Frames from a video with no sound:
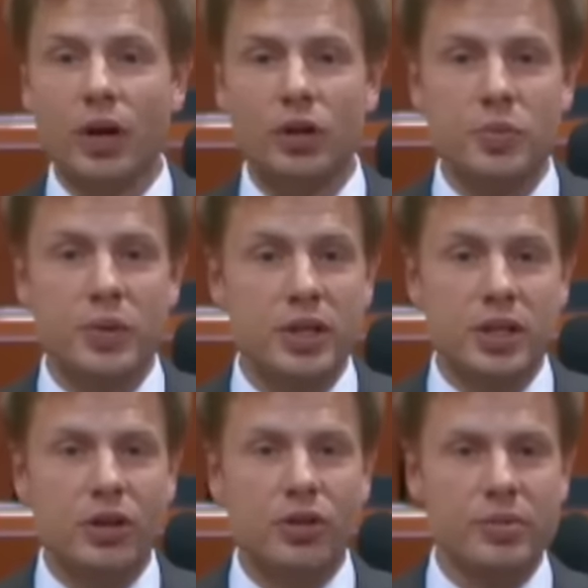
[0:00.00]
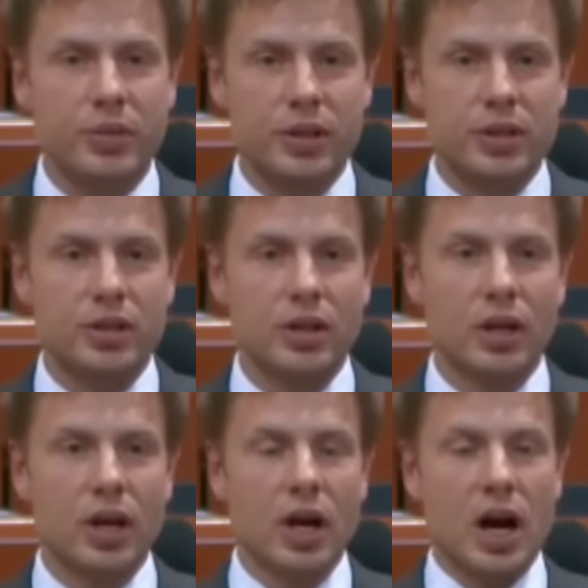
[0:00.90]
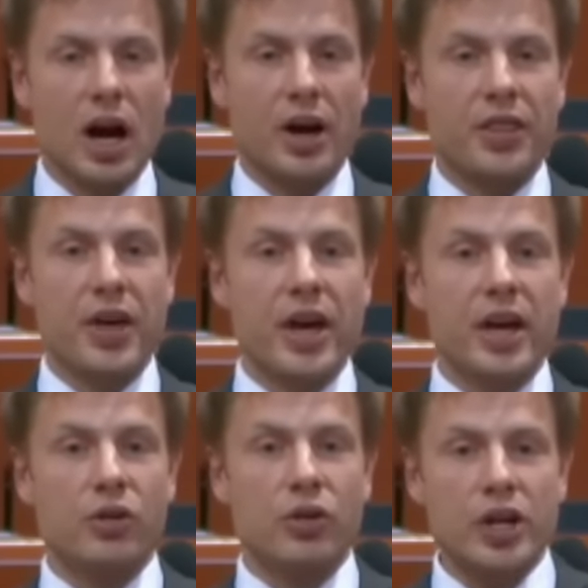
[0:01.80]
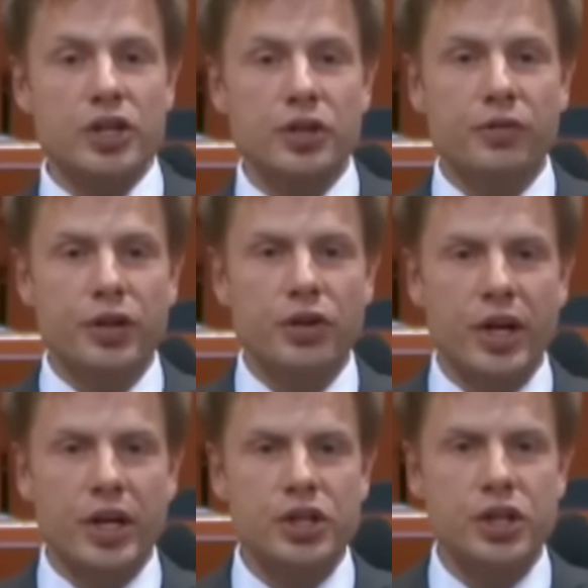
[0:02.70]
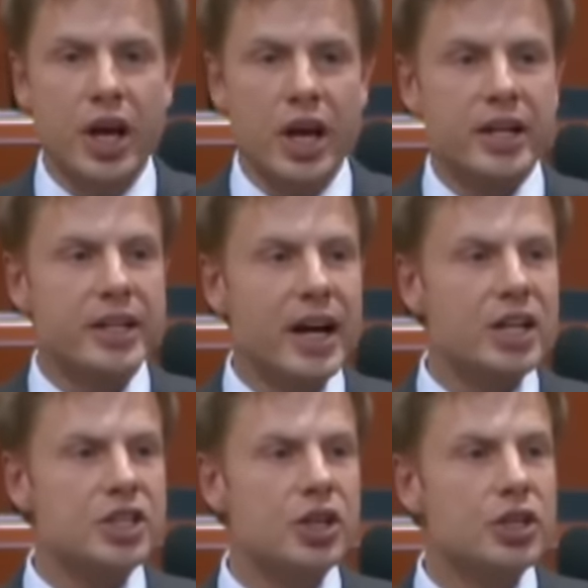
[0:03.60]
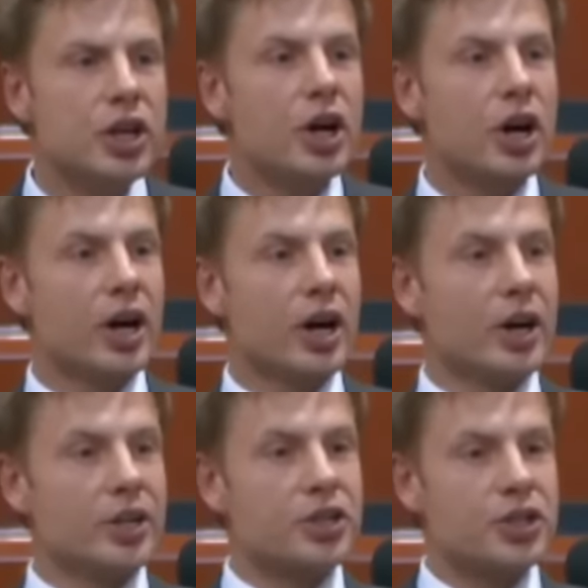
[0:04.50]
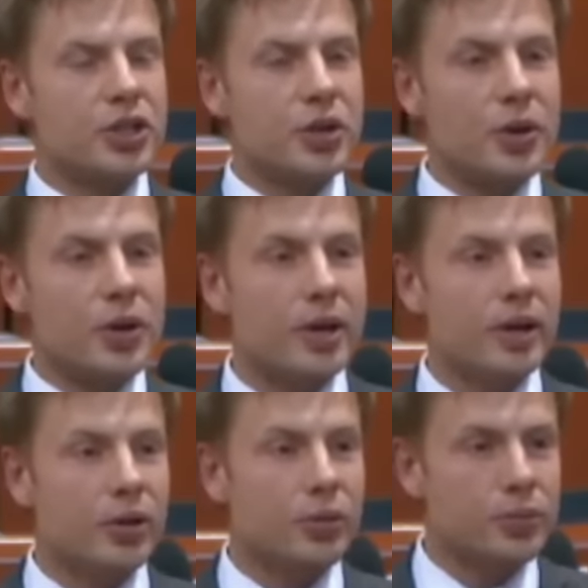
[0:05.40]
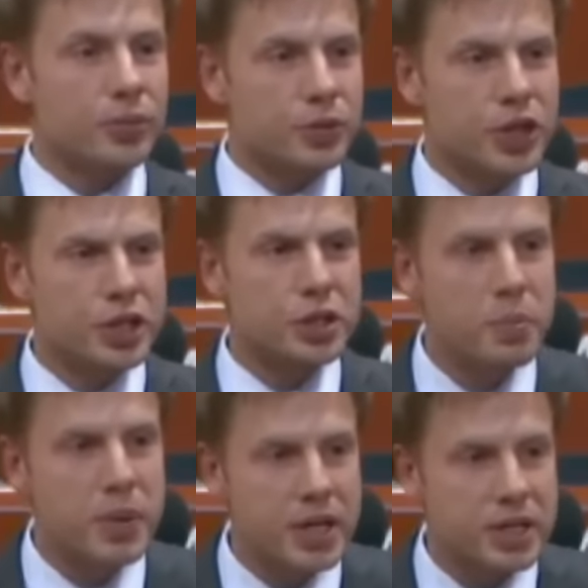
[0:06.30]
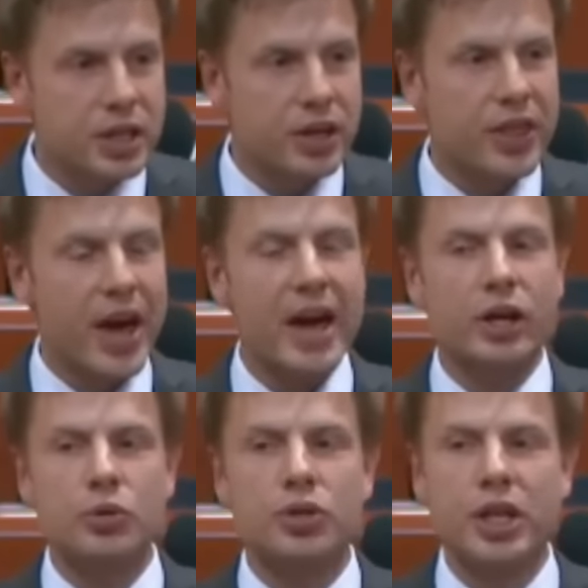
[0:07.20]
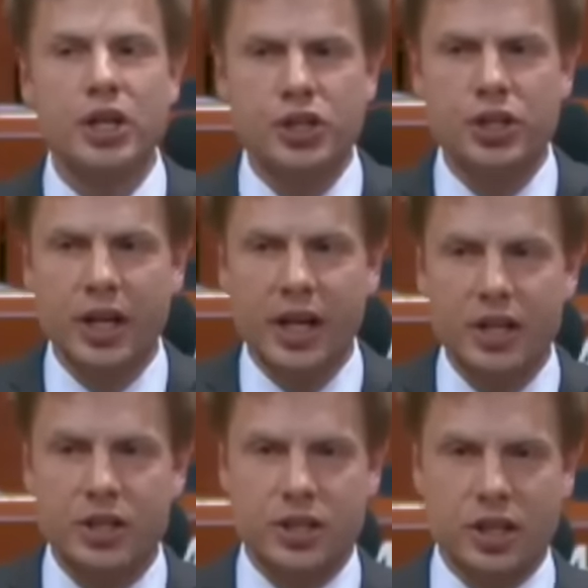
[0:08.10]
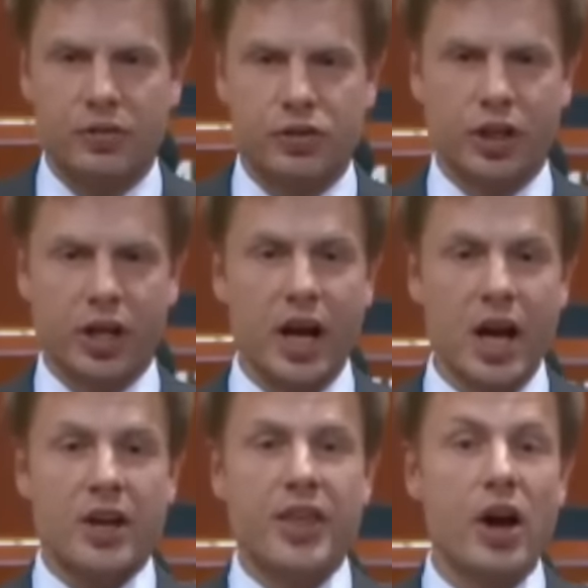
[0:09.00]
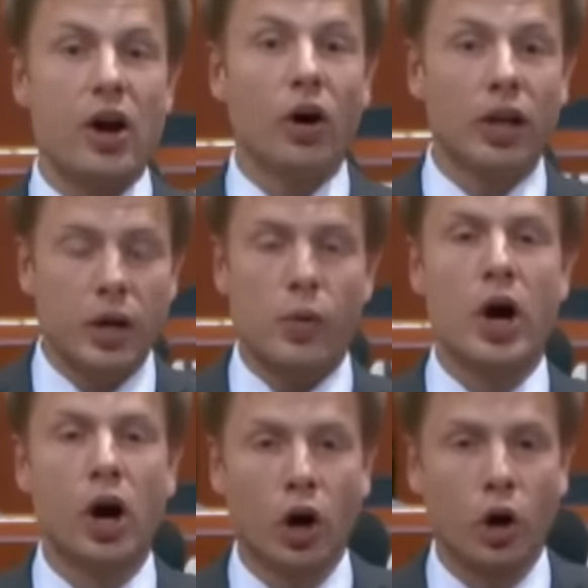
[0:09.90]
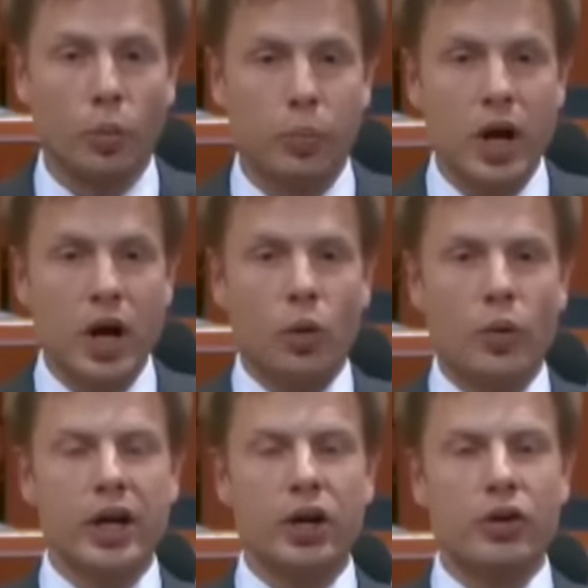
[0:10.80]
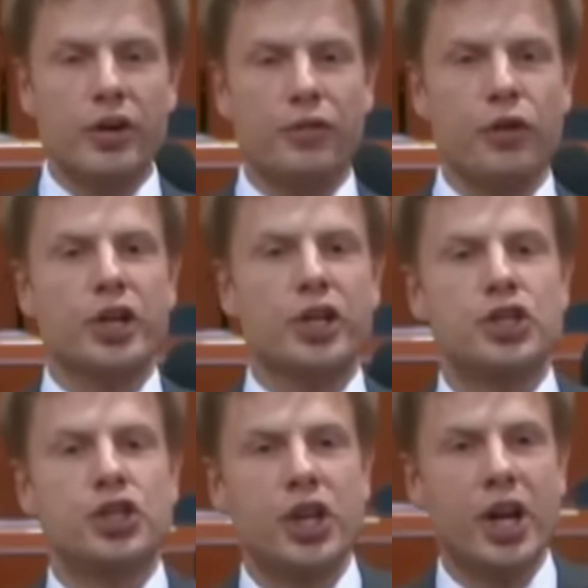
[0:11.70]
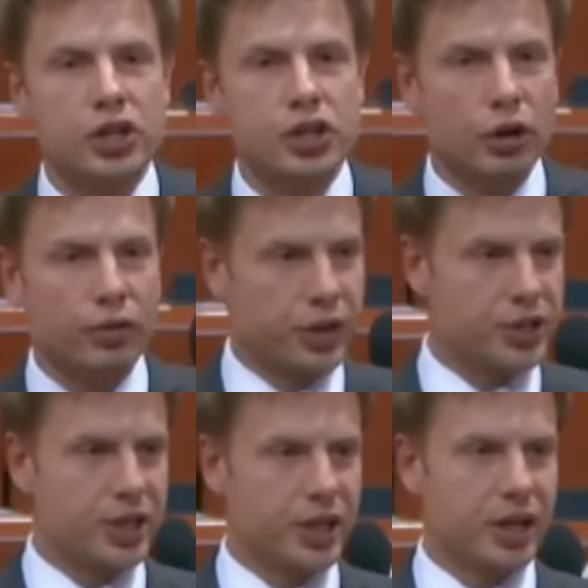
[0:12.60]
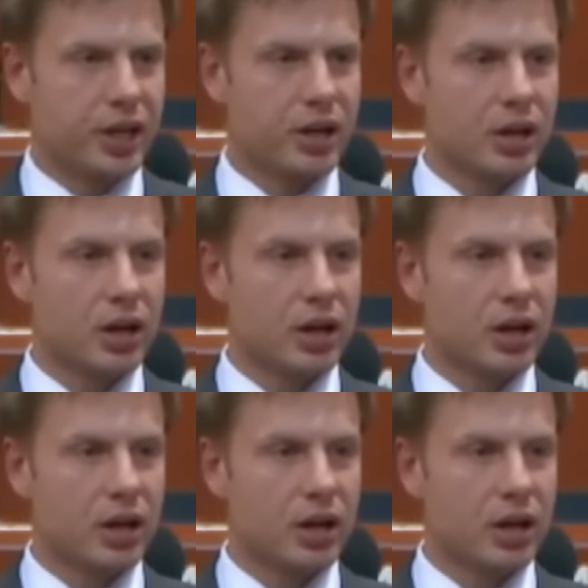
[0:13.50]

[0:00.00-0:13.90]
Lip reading: about Minsk agreements. The Russian Federation does not dismiss the accusation against Savchenko. They only, we hope, will agree for exchange of Nadia.